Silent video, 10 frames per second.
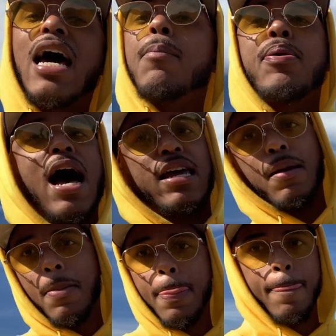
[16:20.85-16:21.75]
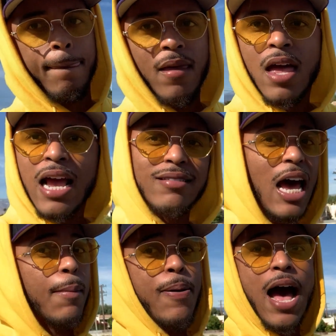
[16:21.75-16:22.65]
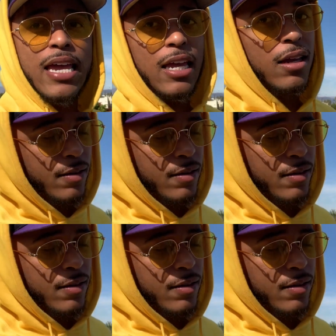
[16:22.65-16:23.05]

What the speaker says: pocket. It's out of pocket.